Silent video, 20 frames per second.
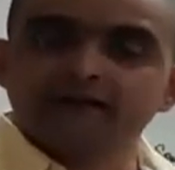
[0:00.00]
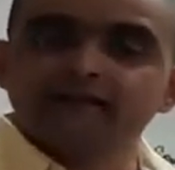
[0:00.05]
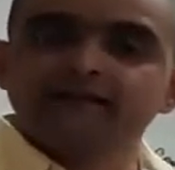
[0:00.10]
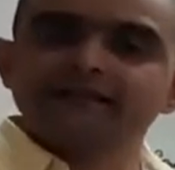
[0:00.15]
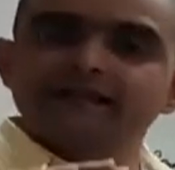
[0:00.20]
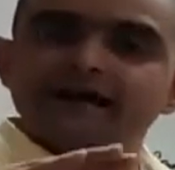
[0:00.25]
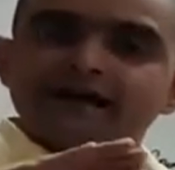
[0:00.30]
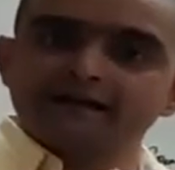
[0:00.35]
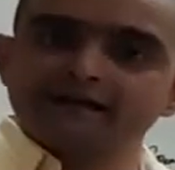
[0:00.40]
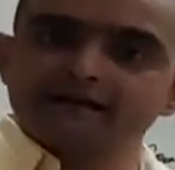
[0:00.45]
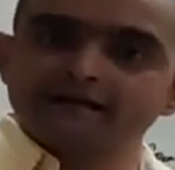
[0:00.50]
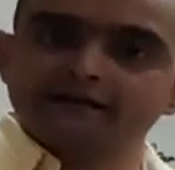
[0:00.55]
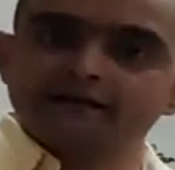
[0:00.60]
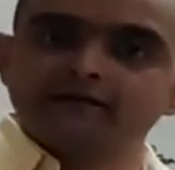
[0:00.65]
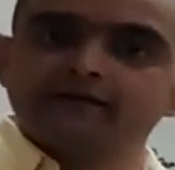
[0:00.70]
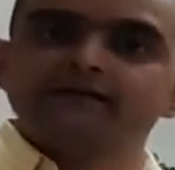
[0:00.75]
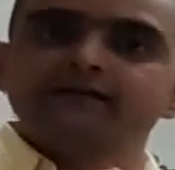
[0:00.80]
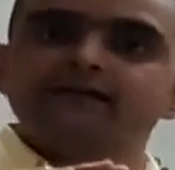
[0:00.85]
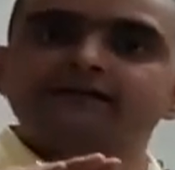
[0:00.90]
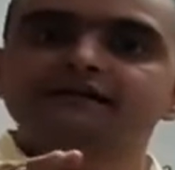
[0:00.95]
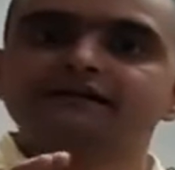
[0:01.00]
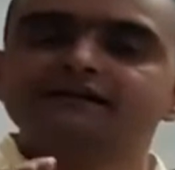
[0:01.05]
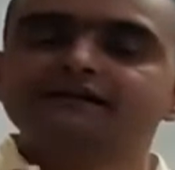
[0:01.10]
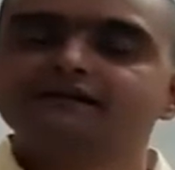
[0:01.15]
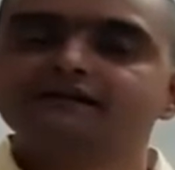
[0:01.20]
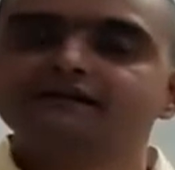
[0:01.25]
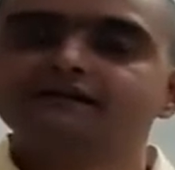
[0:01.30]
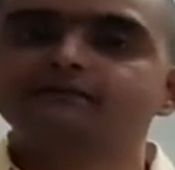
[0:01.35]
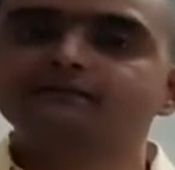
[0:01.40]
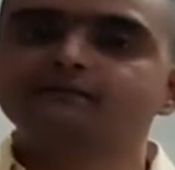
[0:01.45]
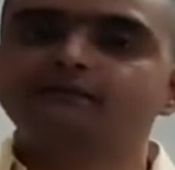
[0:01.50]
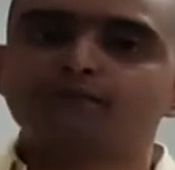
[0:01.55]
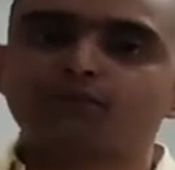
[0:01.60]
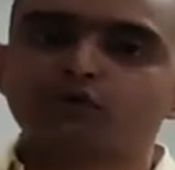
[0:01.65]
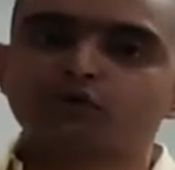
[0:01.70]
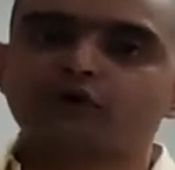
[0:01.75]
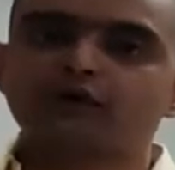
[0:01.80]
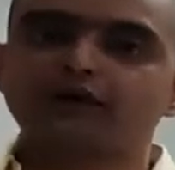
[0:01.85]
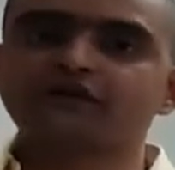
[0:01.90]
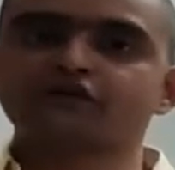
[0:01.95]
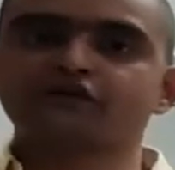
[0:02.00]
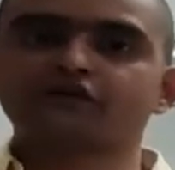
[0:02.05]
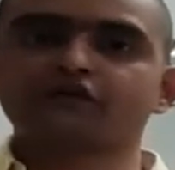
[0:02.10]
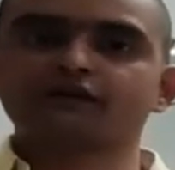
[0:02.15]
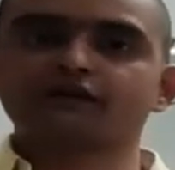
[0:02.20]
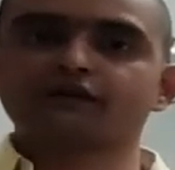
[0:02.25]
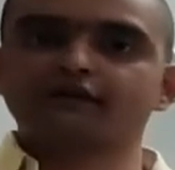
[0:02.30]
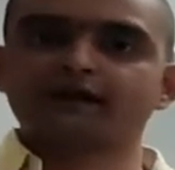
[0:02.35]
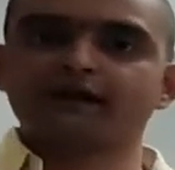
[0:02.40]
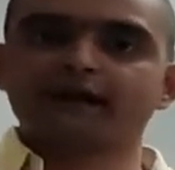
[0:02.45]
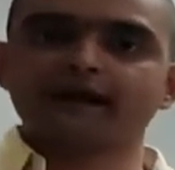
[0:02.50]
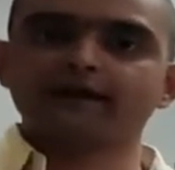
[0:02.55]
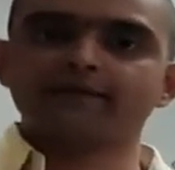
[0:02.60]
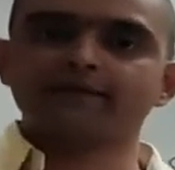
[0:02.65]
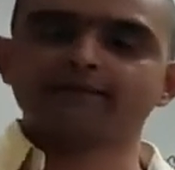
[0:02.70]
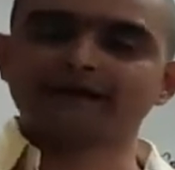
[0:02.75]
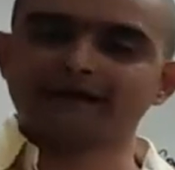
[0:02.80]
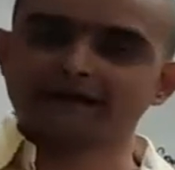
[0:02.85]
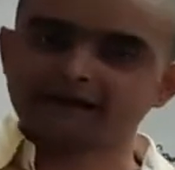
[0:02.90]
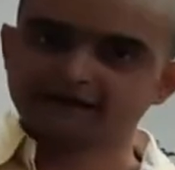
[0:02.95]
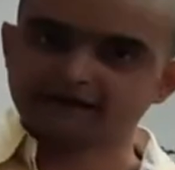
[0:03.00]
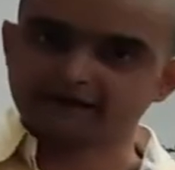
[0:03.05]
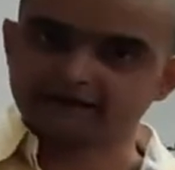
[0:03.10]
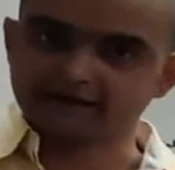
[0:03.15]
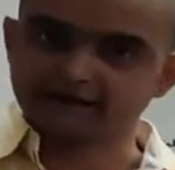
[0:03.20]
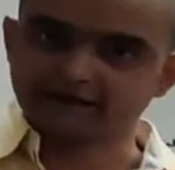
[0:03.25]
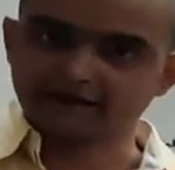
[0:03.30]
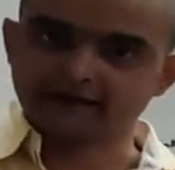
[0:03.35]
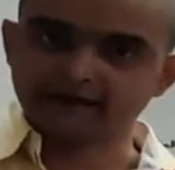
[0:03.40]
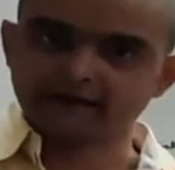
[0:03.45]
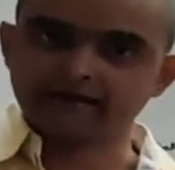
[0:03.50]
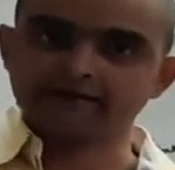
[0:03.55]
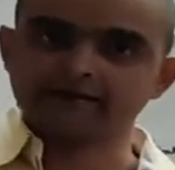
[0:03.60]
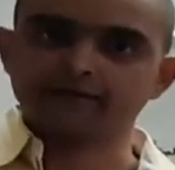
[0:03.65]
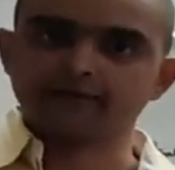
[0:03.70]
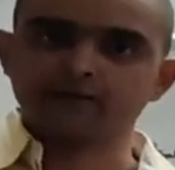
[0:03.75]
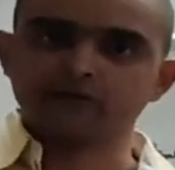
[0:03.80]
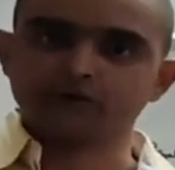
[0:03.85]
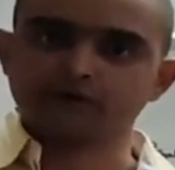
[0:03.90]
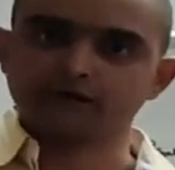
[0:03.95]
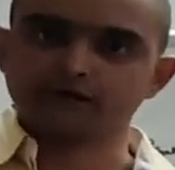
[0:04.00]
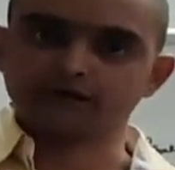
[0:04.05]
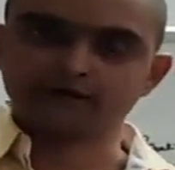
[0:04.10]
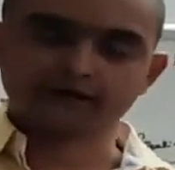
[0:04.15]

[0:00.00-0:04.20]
that this is the progression I am making at the point.